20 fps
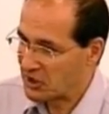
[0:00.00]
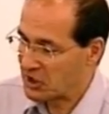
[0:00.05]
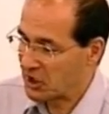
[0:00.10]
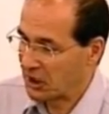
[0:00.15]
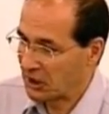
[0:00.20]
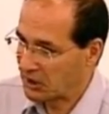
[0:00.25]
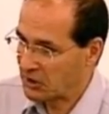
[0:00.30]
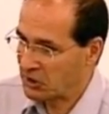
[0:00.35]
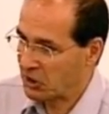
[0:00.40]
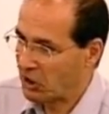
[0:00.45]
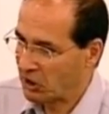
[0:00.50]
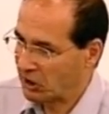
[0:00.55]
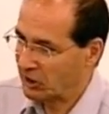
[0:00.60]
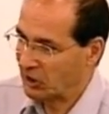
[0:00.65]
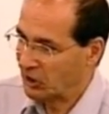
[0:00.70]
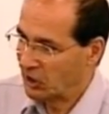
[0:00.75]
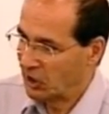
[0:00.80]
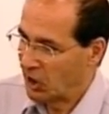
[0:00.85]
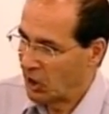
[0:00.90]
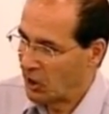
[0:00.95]
the
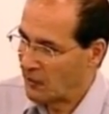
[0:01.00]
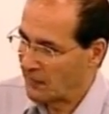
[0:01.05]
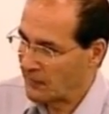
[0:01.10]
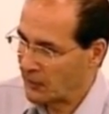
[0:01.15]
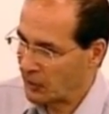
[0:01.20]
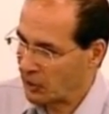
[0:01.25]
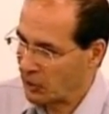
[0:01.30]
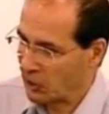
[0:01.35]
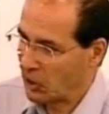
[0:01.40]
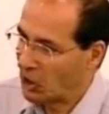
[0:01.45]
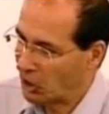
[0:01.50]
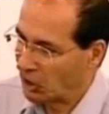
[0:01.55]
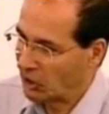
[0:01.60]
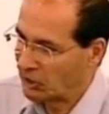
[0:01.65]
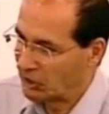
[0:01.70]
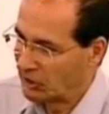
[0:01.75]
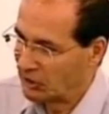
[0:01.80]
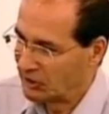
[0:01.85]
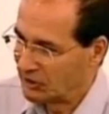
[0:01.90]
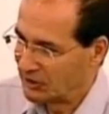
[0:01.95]
tick-tock of the
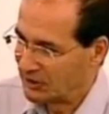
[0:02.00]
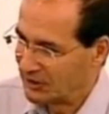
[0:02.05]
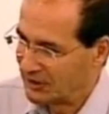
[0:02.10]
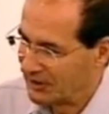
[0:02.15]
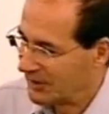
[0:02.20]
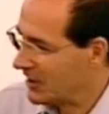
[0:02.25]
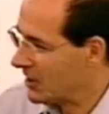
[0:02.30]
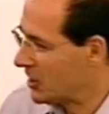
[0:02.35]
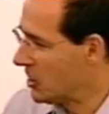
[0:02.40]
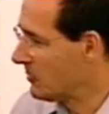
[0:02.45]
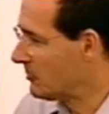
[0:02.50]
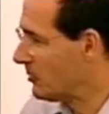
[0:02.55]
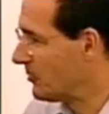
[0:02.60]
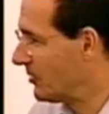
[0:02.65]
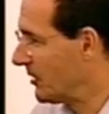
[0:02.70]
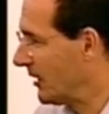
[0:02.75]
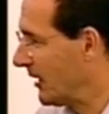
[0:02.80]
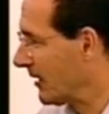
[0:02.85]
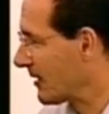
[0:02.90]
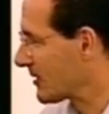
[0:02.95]
clock in
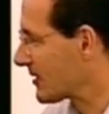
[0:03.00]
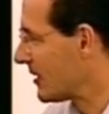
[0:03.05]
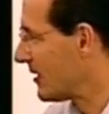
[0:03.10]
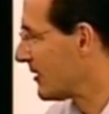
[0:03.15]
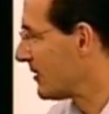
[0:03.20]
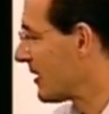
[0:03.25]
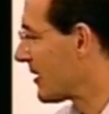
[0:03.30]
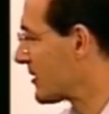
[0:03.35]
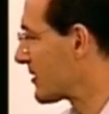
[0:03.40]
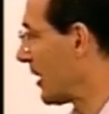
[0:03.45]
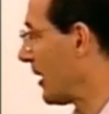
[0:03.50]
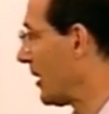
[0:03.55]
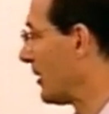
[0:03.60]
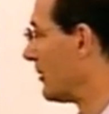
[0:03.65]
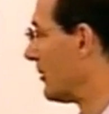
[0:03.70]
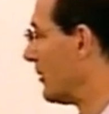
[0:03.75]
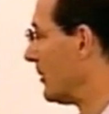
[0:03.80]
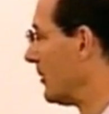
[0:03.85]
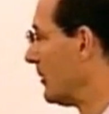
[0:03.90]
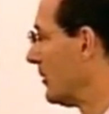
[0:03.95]
human beings? They
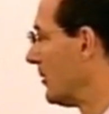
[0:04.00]
say,